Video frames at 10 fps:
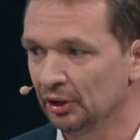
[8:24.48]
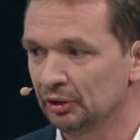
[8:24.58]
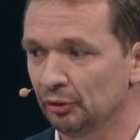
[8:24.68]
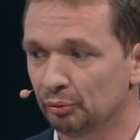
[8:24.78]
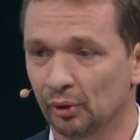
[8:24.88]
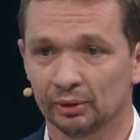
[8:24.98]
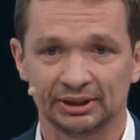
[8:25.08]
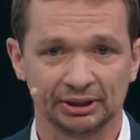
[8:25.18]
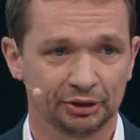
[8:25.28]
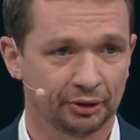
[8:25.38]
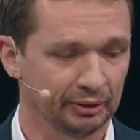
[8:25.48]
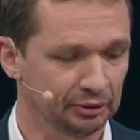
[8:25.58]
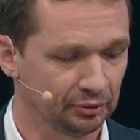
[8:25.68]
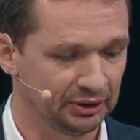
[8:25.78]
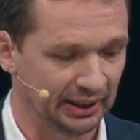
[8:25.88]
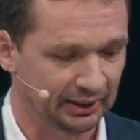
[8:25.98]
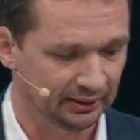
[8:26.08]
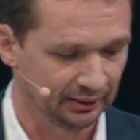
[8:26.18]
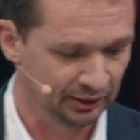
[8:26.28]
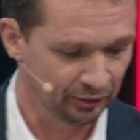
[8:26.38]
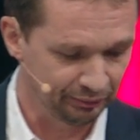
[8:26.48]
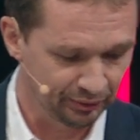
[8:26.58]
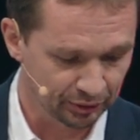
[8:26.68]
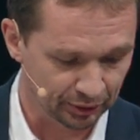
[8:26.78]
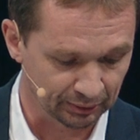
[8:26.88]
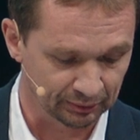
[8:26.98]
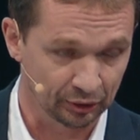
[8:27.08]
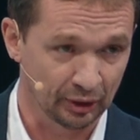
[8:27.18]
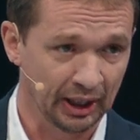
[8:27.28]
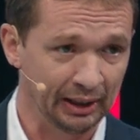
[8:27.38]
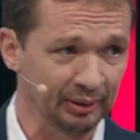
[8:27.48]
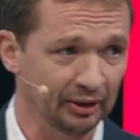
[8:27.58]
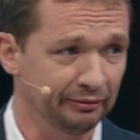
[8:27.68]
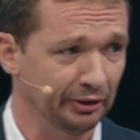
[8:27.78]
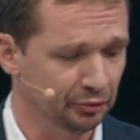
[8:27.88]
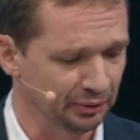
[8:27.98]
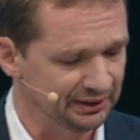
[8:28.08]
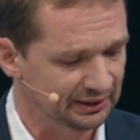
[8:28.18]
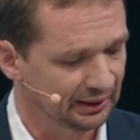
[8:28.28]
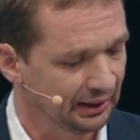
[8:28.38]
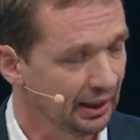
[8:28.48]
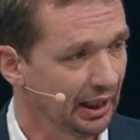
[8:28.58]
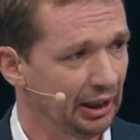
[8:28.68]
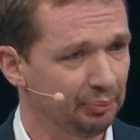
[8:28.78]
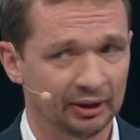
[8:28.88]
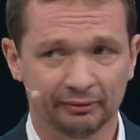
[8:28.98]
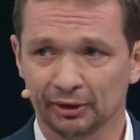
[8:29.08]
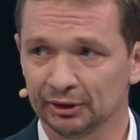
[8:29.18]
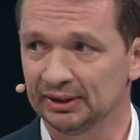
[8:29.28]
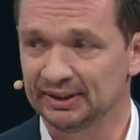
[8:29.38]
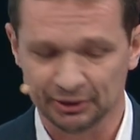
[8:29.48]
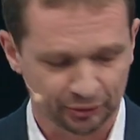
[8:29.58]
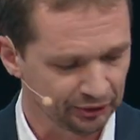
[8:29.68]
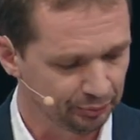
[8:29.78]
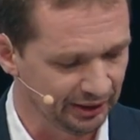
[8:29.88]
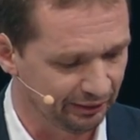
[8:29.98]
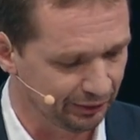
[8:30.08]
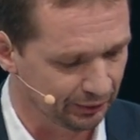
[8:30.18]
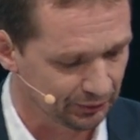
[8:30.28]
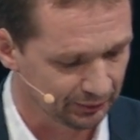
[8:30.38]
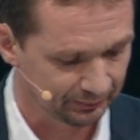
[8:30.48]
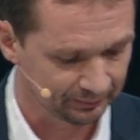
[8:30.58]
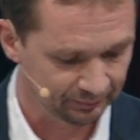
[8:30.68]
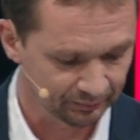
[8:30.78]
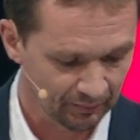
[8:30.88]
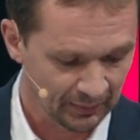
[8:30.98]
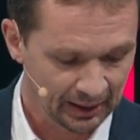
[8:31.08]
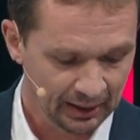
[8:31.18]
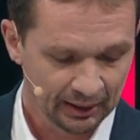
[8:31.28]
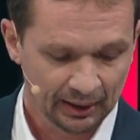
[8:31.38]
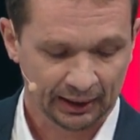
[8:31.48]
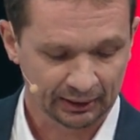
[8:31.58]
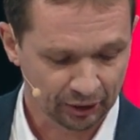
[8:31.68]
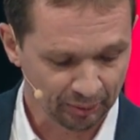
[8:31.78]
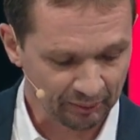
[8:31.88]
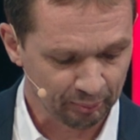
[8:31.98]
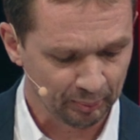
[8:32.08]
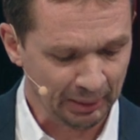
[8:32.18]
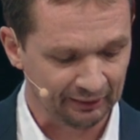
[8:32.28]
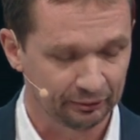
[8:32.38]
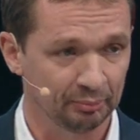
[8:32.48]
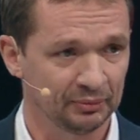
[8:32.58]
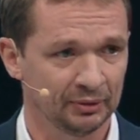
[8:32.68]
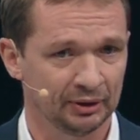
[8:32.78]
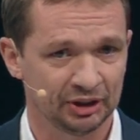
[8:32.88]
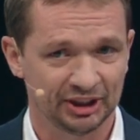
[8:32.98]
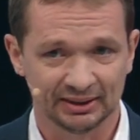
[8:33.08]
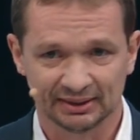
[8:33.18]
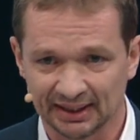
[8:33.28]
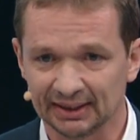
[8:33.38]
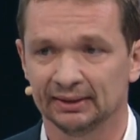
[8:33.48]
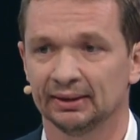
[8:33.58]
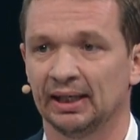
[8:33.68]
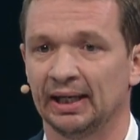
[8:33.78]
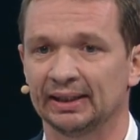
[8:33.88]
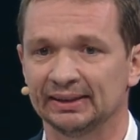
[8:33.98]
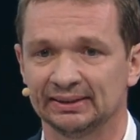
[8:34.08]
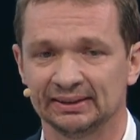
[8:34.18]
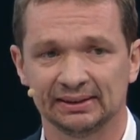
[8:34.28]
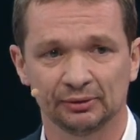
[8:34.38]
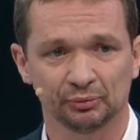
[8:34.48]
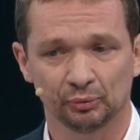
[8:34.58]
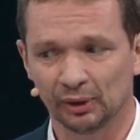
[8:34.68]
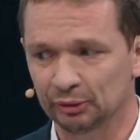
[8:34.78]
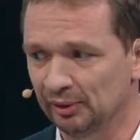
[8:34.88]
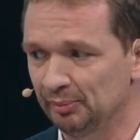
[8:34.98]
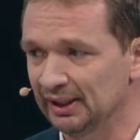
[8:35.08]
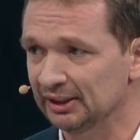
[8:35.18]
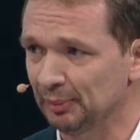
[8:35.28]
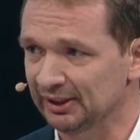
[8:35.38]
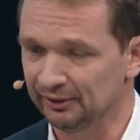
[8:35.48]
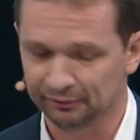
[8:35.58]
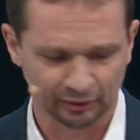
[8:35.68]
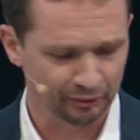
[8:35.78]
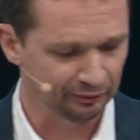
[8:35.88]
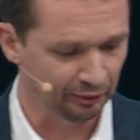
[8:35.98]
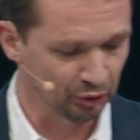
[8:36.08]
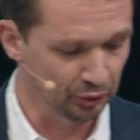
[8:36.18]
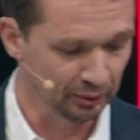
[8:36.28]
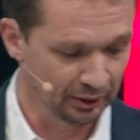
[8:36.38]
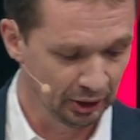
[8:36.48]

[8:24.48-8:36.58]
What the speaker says: the role the insurer should take in the future. So helping avoid risk, helping avoid dangerous behaviors. And coming back from Gen Z, I guess this is what will be expected from you.